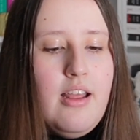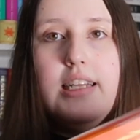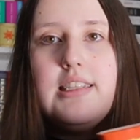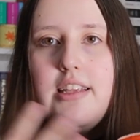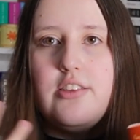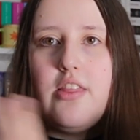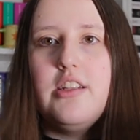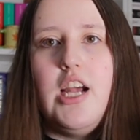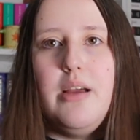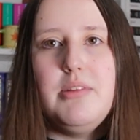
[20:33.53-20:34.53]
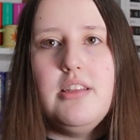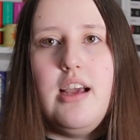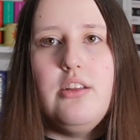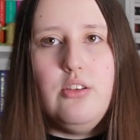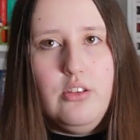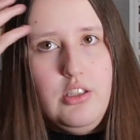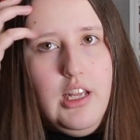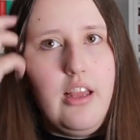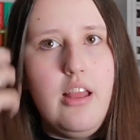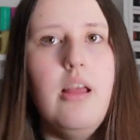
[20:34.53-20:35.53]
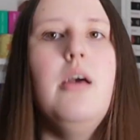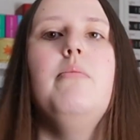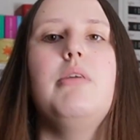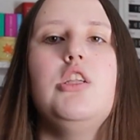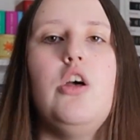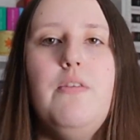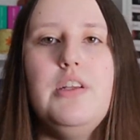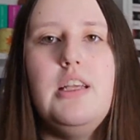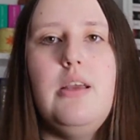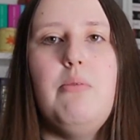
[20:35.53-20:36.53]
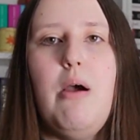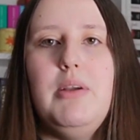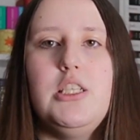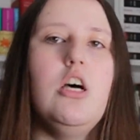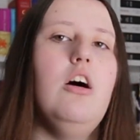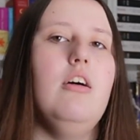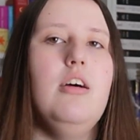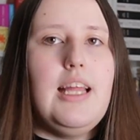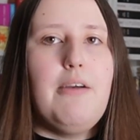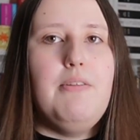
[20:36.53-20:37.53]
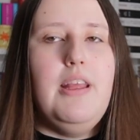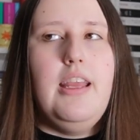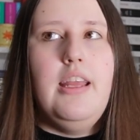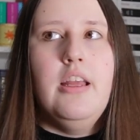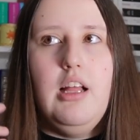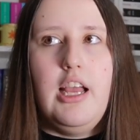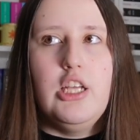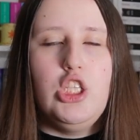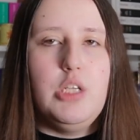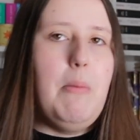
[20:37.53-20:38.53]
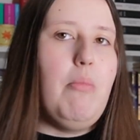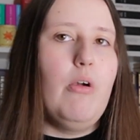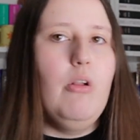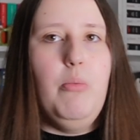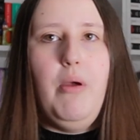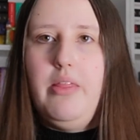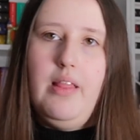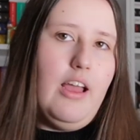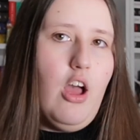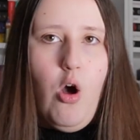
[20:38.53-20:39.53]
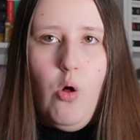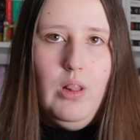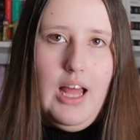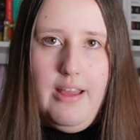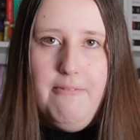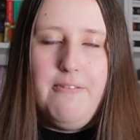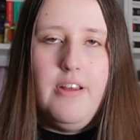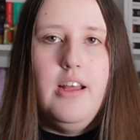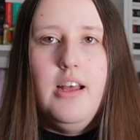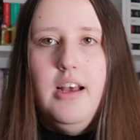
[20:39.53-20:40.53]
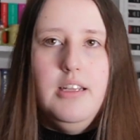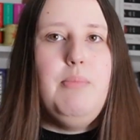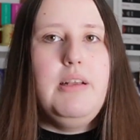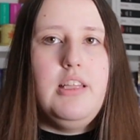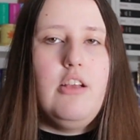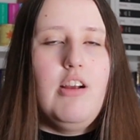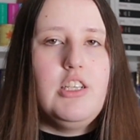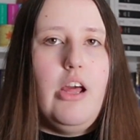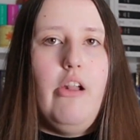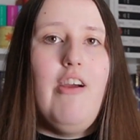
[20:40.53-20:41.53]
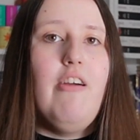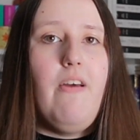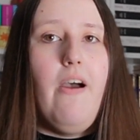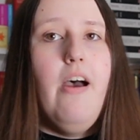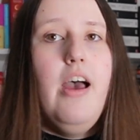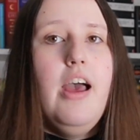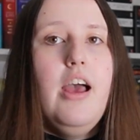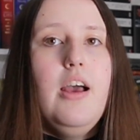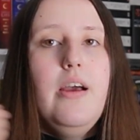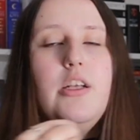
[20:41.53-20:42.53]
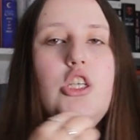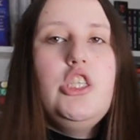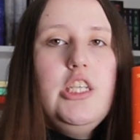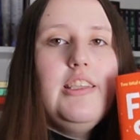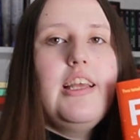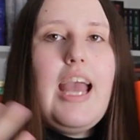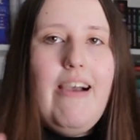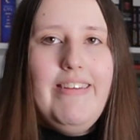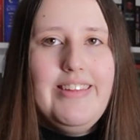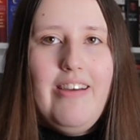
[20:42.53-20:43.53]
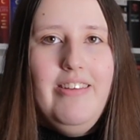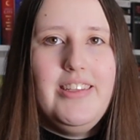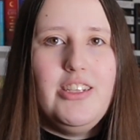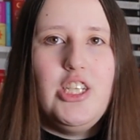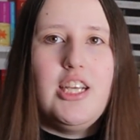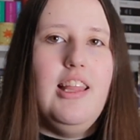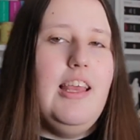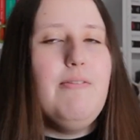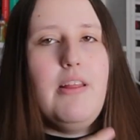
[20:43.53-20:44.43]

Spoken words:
It's like, so the chapter titles, like, because obviously where we start, Daphne like has just been broken up with, like her whole life has basically crashed down around her. She's like counting down until she can leave.